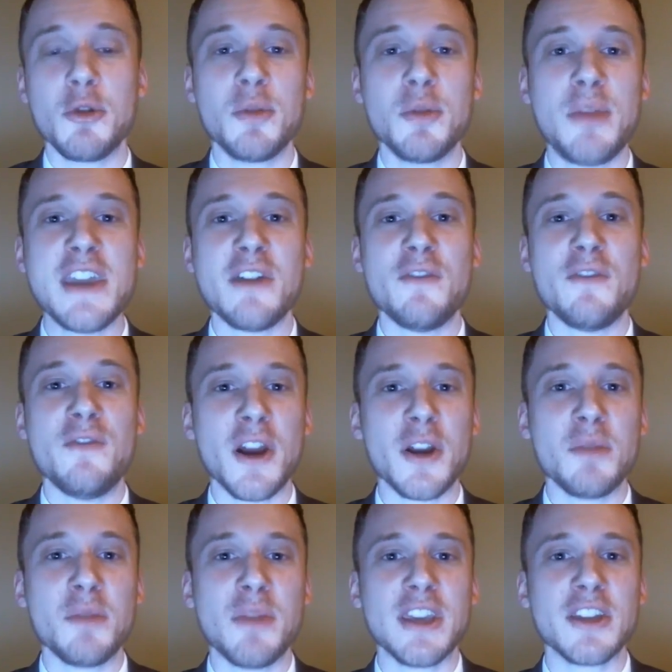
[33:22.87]
it would be a
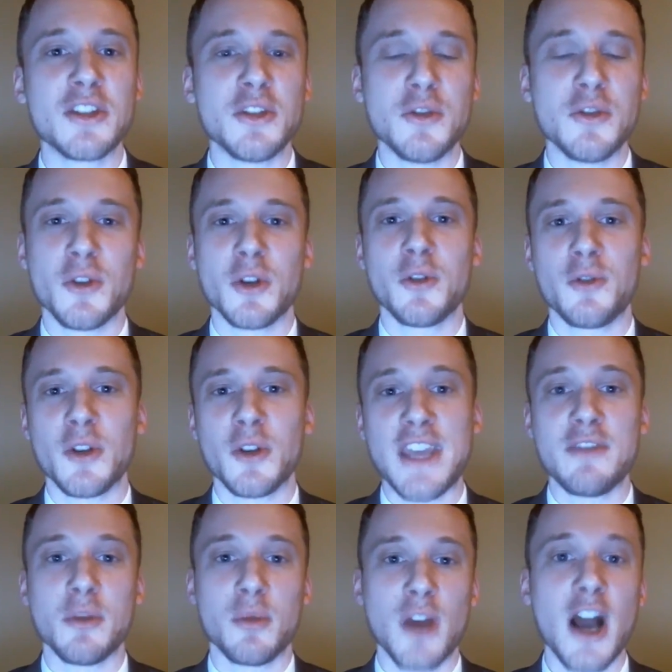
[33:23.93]
very big issue for, for
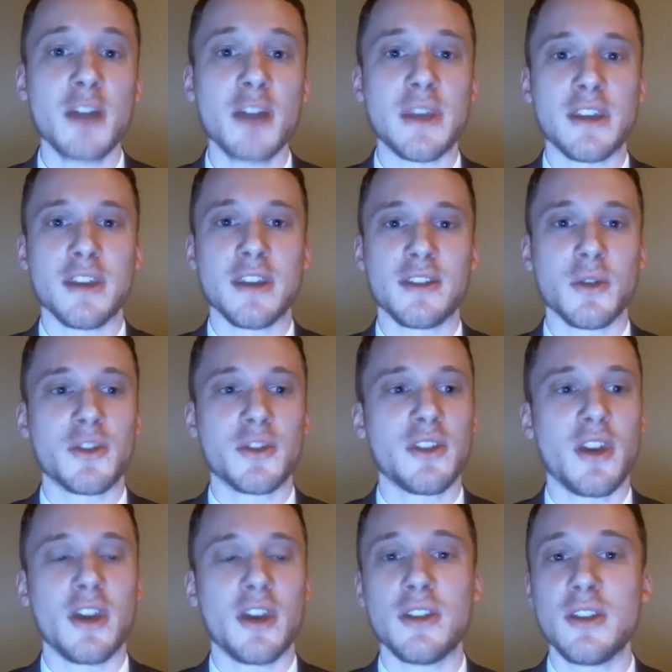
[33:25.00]
David Brock, because
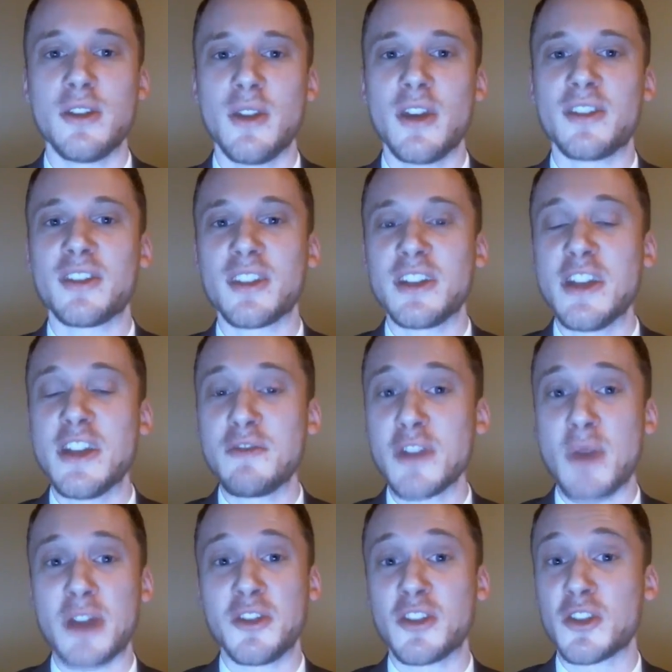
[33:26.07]
there's a, a significant
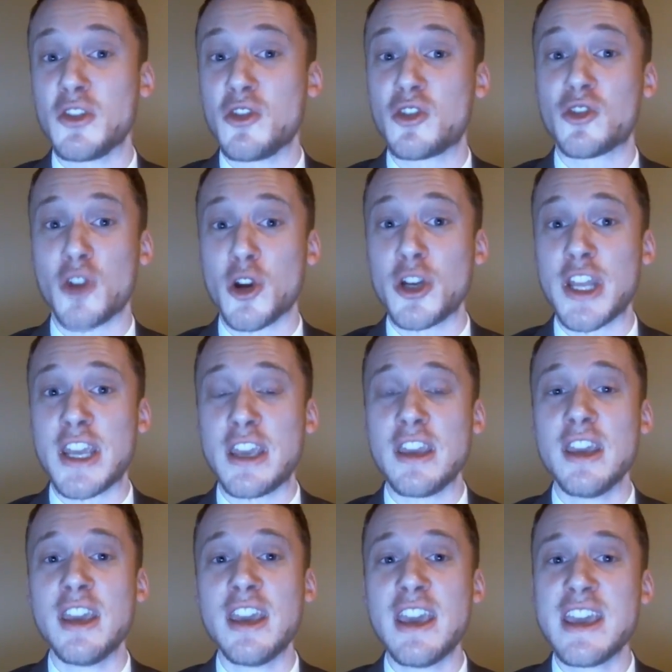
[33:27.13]
amount of just
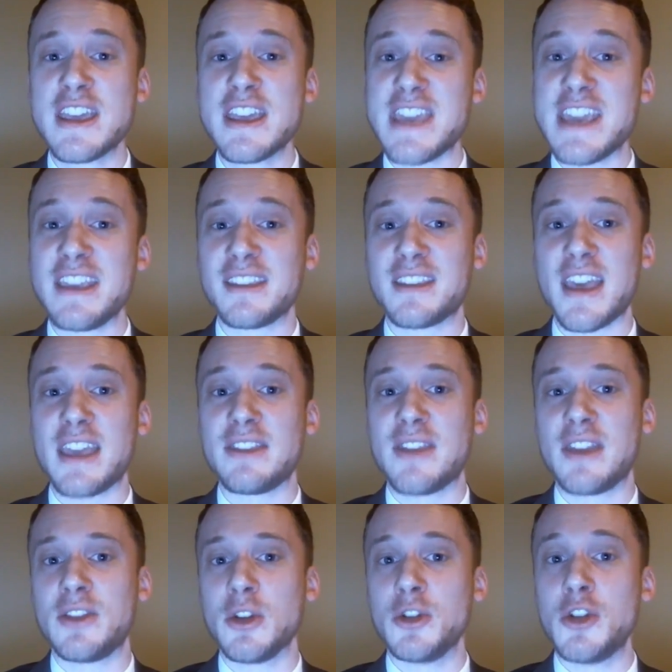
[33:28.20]
concerning things that,
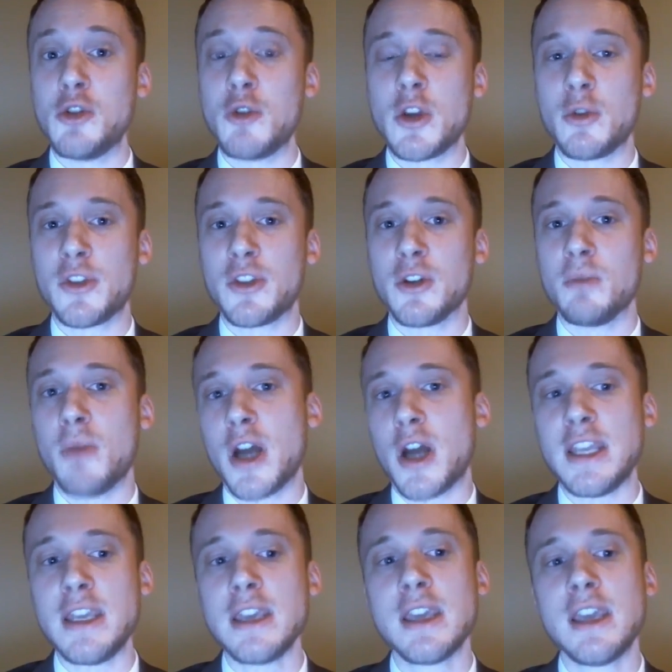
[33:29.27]
that they're doing with their
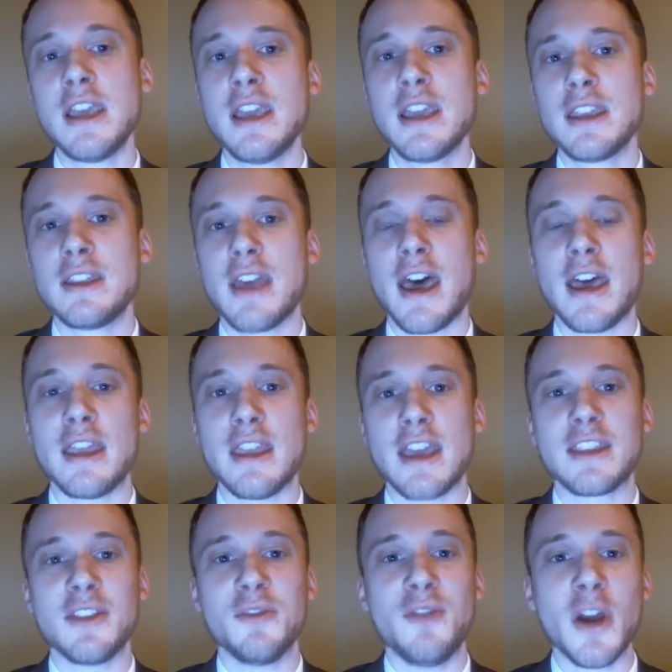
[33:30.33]
money that
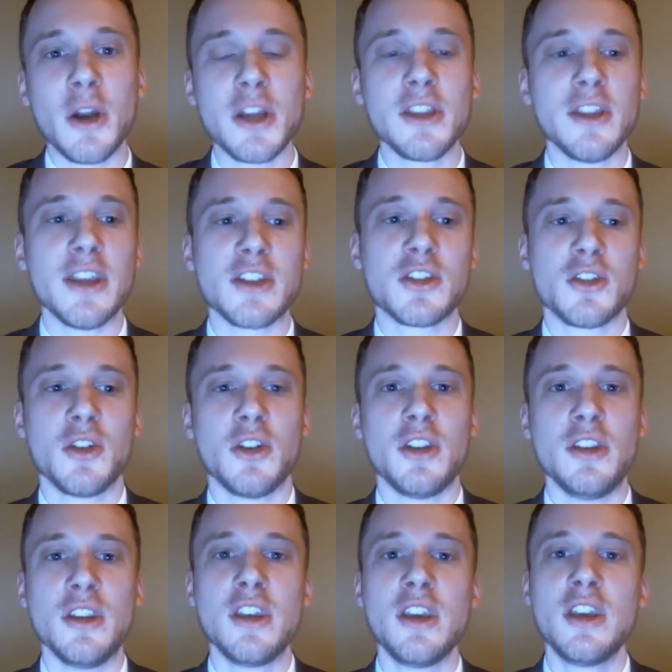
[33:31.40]
at the very least
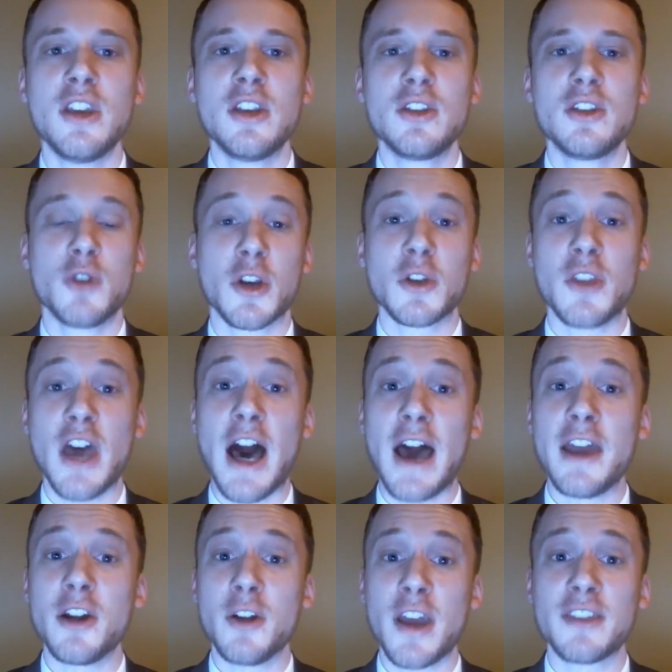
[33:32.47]
should trigger the
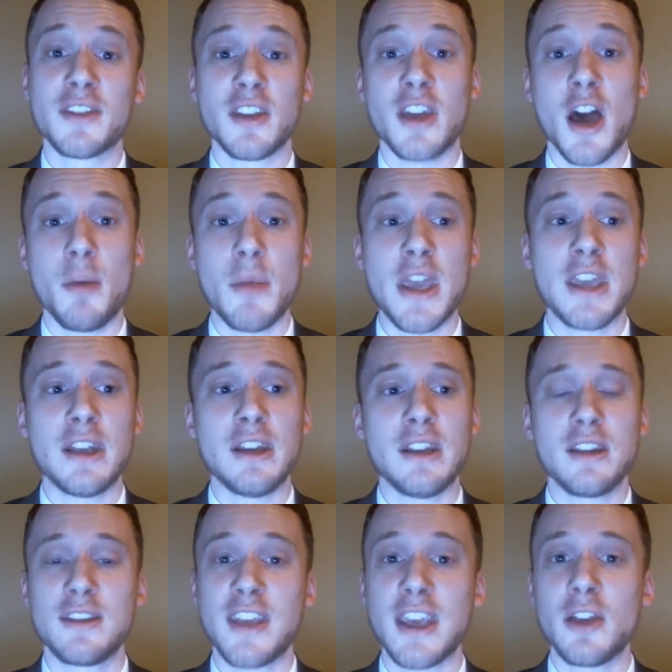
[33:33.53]
I R S to come
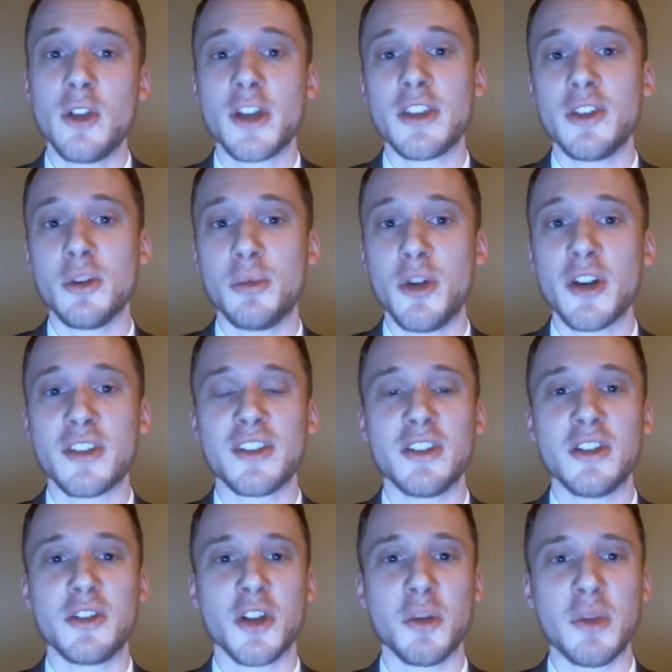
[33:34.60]
in, take a look at their books
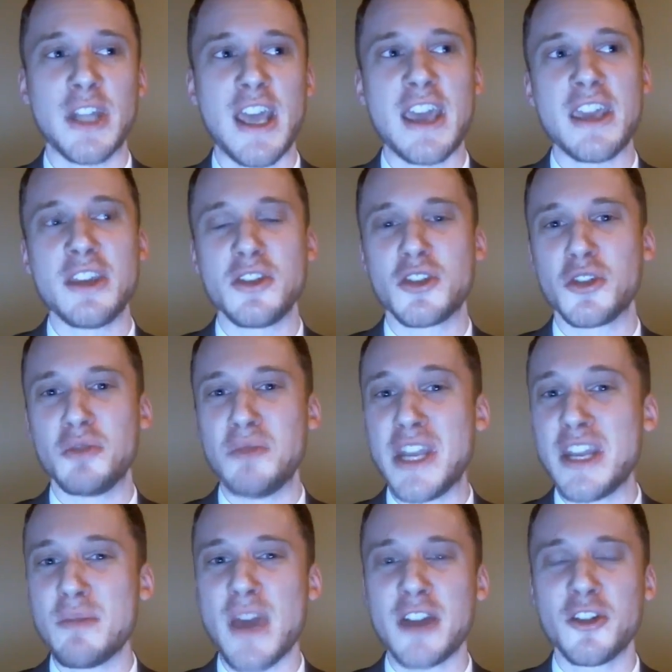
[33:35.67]
and determine, hey, should
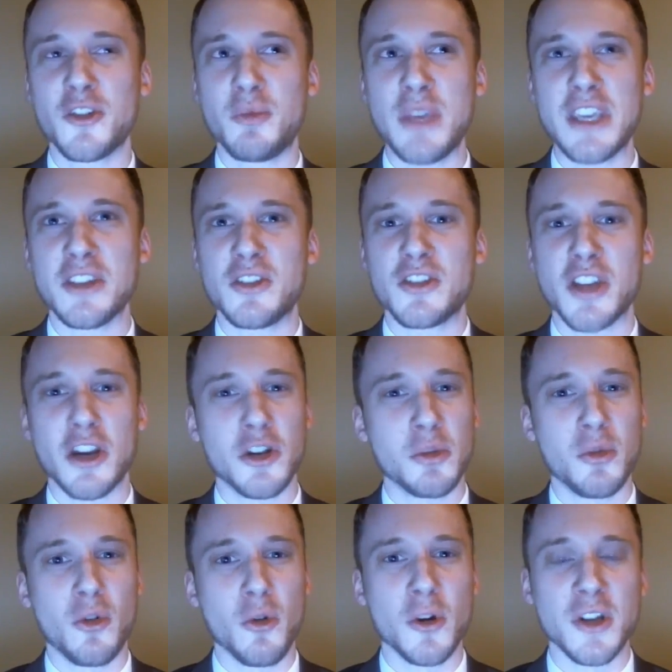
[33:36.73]
Media Matters be a
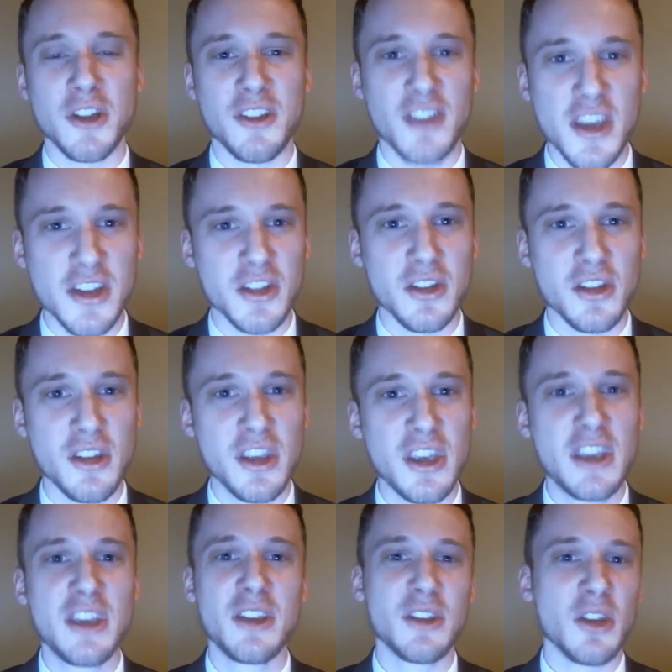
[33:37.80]
charitable organization?
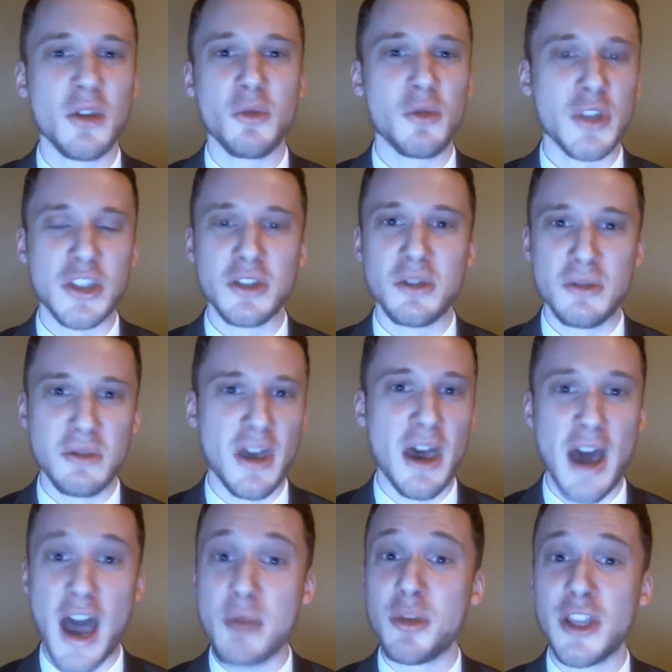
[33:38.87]
No, we should,
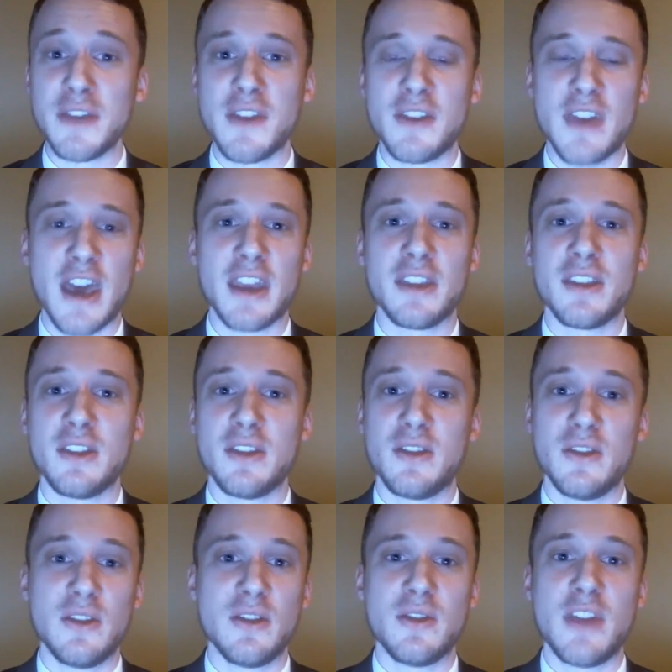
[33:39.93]
I believe that, that
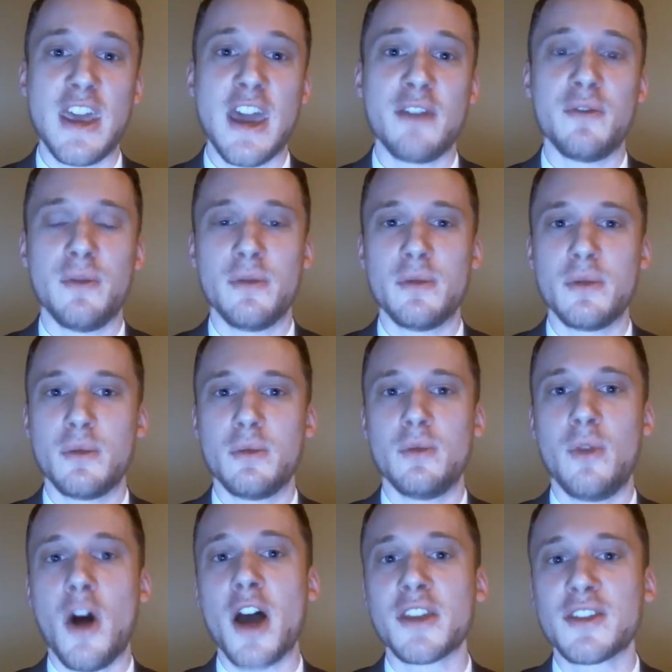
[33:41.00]
they have
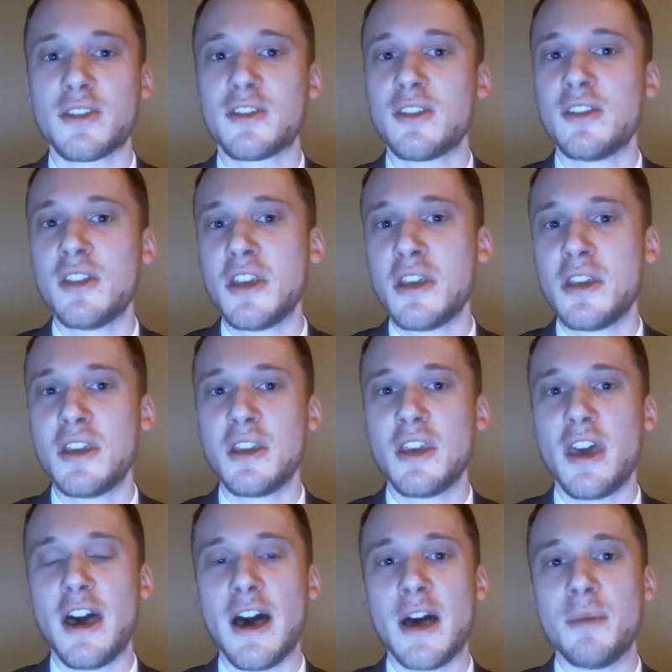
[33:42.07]
lost
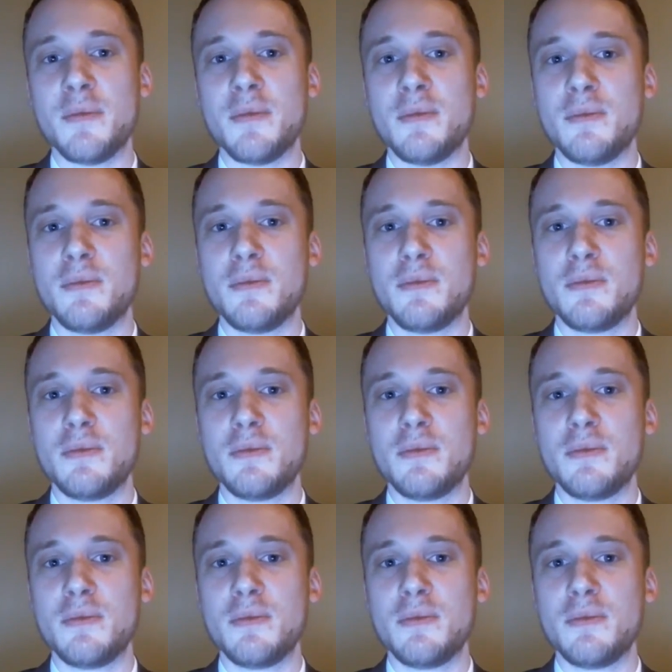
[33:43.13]
um,